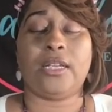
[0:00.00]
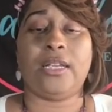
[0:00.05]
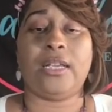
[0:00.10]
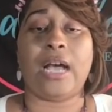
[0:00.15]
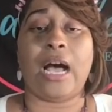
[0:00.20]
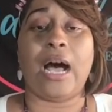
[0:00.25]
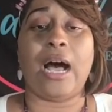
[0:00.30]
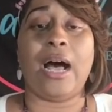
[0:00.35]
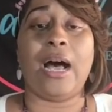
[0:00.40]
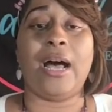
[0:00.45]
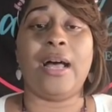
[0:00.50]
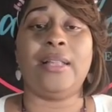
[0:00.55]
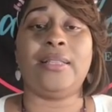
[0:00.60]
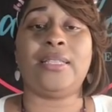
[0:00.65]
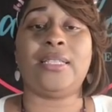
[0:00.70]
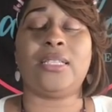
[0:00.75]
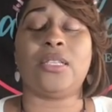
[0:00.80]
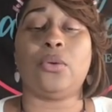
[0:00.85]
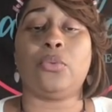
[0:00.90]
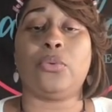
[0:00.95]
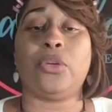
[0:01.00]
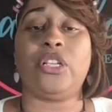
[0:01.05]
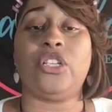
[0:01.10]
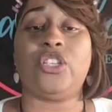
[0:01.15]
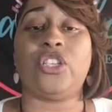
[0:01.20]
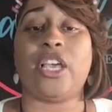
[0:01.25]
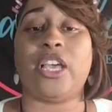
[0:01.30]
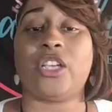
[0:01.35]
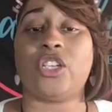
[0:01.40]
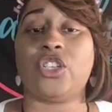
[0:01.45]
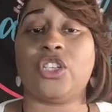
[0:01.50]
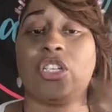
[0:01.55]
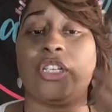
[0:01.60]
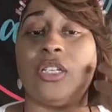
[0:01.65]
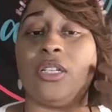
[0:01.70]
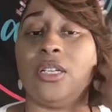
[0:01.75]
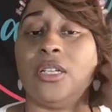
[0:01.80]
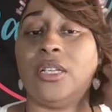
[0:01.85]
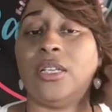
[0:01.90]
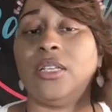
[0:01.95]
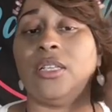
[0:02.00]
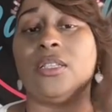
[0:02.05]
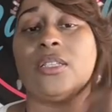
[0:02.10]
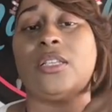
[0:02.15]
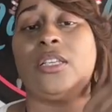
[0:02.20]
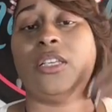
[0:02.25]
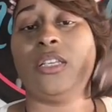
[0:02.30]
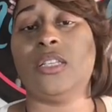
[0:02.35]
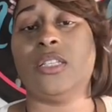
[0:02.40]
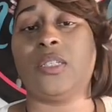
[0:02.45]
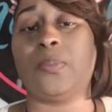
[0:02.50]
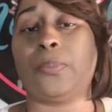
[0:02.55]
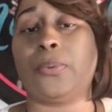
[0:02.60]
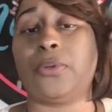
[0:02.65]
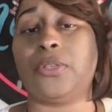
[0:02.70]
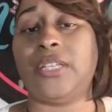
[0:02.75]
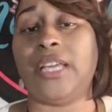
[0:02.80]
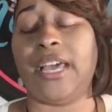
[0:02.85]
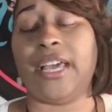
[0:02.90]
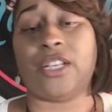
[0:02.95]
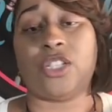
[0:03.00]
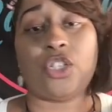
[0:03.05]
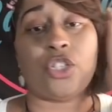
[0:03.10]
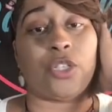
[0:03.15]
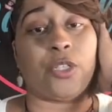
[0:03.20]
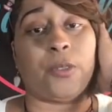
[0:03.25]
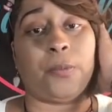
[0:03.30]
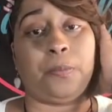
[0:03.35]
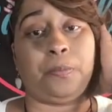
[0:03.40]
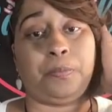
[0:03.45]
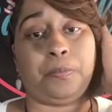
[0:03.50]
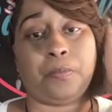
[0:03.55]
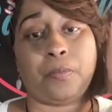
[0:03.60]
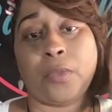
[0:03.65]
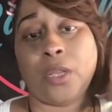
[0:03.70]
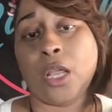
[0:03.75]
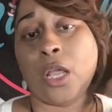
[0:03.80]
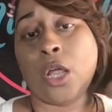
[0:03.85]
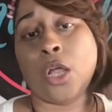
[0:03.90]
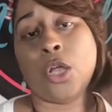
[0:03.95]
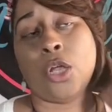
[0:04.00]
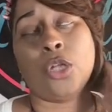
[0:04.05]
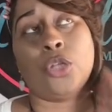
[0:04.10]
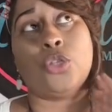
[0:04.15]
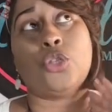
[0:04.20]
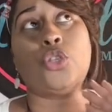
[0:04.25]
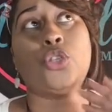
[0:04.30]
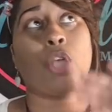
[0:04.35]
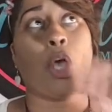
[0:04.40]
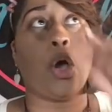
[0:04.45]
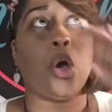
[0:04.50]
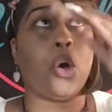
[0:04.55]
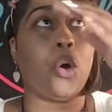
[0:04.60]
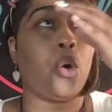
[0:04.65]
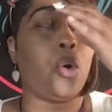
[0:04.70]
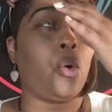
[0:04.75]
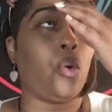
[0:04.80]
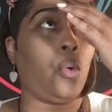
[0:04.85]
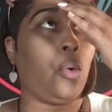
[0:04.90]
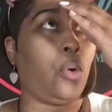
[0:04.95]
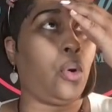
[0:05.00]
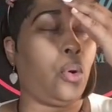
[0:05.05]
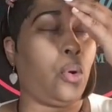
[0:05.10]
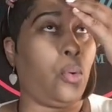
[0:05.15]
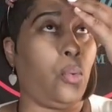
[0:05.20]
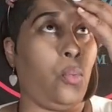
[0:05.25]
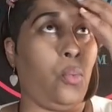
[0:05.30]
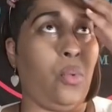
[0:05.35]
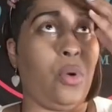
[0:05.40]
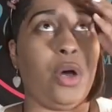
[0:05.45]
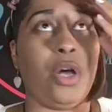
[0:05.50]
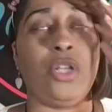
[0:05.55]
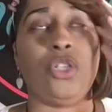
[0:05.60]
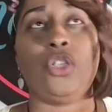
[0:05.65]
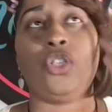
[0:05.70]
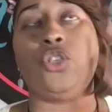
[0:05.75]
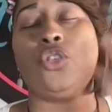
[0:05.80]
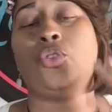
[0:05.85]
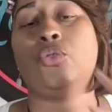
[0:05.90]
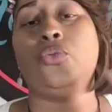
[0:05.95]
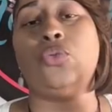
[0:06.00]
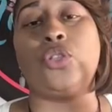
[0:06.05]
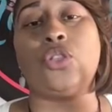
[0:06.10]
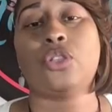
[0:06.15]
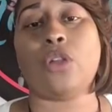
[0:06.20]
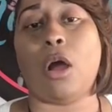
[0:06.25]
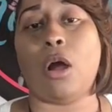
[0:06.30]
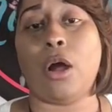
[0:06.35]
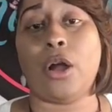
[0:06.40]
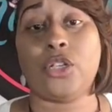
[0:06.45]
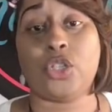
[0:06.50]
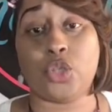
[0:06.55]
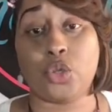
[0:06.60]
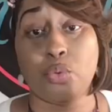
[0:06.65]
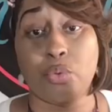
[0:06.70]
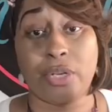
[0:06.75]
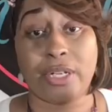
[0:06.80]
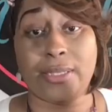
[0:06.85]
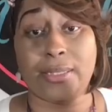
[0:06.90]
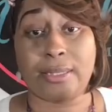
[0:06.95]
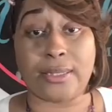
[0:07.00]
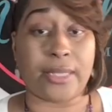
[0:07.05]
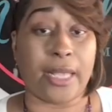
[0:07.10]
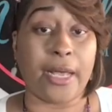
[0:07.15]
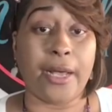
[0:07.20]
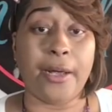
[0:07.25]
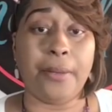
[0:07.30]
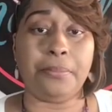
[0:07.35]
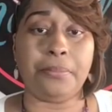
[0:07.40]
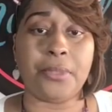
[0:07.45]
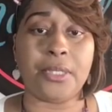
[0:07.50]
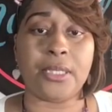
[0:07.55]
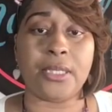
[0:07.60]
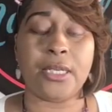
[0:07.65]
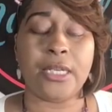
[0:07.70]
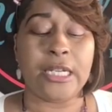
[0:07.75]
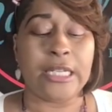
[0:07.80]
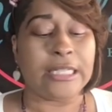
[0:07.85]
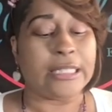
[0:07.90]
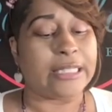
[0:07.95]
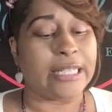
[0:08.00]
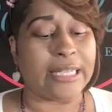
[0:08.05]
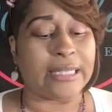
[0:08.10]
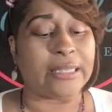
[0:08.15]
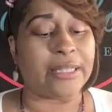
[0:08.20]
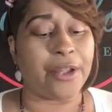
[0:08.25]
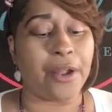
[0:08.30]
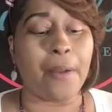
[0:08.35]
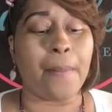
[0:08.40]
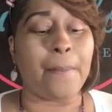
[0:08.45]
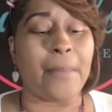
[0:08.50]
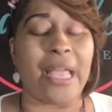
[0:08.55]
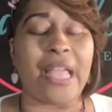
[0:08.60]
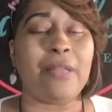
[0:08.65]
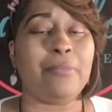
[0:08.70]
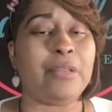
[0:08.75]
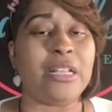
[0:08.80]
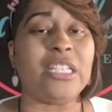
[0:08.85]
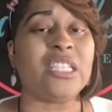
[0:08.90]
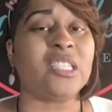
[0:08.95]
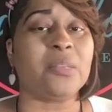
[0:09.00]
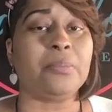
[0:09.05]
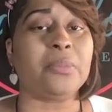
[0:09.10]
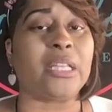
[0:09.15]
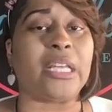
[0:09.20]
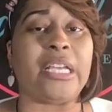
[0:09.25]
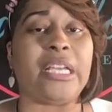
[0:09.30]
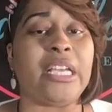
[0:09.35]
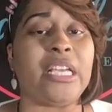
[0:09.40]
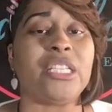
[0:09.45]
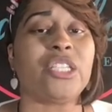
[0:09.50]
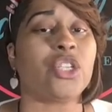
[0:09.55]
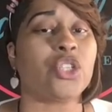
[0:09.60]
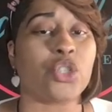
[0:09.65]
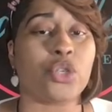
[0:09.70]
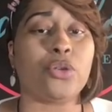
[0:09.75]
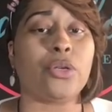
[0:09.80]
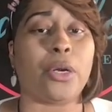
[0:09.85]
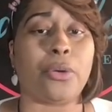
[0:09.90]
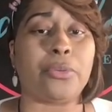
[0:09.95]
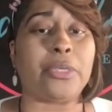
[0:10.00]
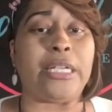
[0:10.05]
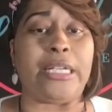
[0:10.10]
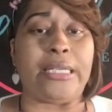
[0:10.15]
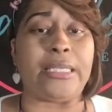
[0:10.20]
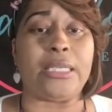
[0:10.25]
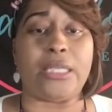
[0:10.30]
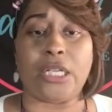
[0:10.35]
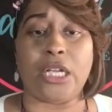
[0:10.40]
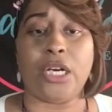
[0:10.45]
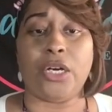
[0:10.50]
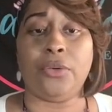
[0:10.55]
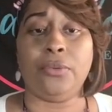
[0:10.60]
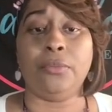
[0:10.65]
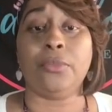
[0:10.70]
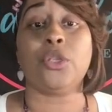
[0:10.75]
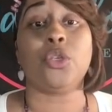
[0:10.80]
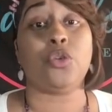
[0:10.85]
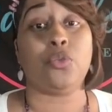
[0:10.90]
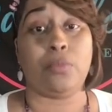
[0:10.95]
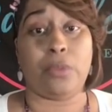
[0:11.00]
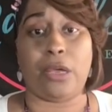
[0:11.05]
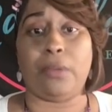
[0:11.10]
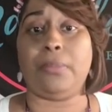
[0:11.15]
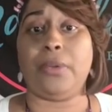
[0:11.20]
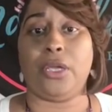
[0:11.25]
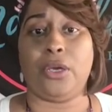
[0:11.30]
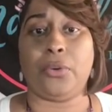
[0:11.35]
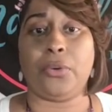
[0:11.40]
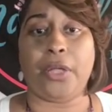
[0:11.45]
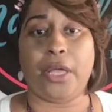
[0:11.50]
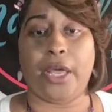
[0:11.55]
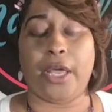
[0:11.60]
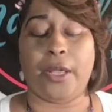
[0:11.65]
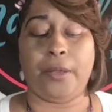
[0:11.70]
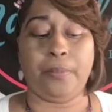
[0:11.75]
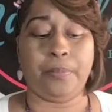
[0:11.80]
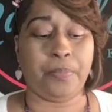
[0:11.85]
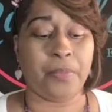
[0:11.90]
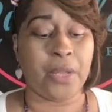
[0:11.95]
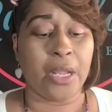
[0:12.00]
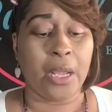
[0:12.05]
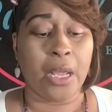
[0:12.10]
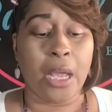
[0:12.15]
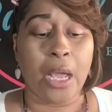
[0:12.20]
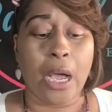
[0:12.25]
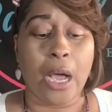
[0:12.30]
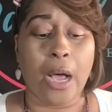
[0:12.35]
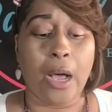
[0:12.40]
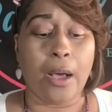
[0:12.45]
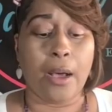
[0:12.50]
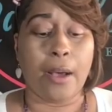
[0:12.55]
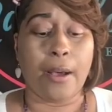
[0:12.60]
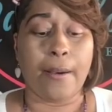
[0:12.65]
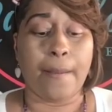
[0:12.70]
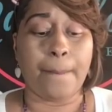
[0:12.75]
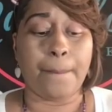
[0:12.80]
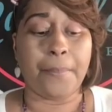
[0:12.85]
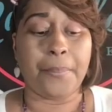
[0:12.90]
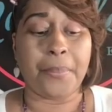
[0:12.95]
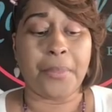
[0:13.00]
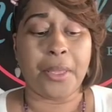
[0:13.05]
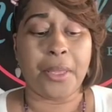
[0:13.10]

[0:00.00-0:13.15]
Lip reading: God's rejection is his protection. So once you start to accept that there may be some things that you don't need to know, you may be okay. And